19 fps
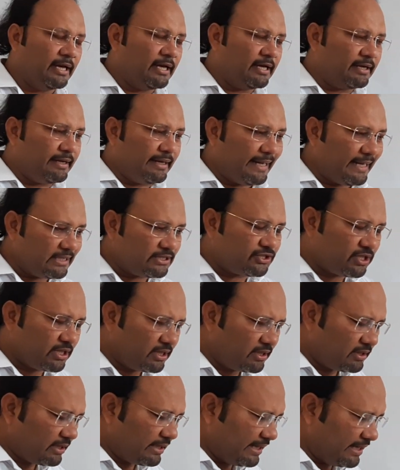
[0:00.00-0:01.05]

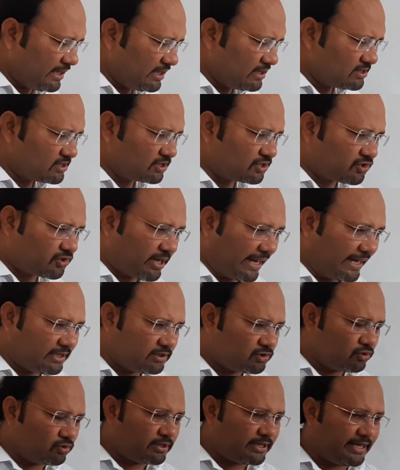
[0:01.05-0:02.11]
Nature is trying
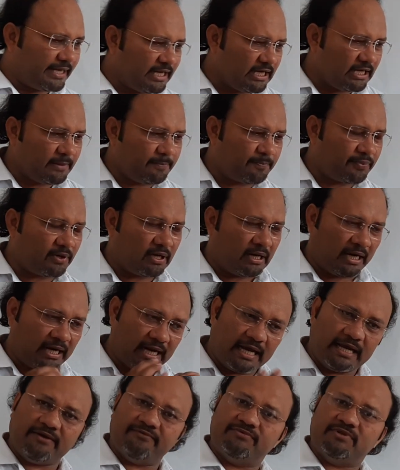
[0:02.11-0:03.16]
to keep
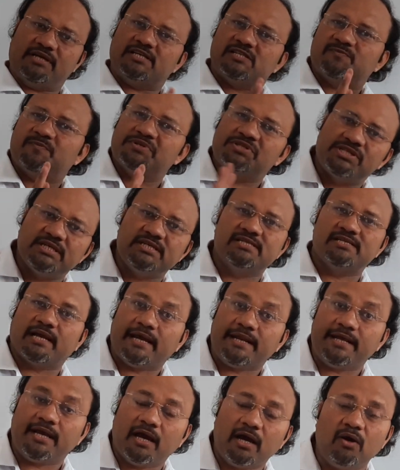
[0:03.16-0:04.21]
alive the species
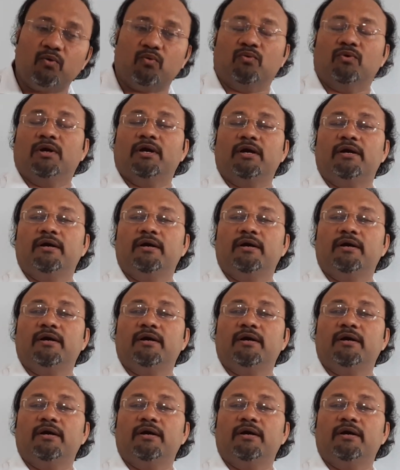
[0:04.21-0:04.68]
anyhow.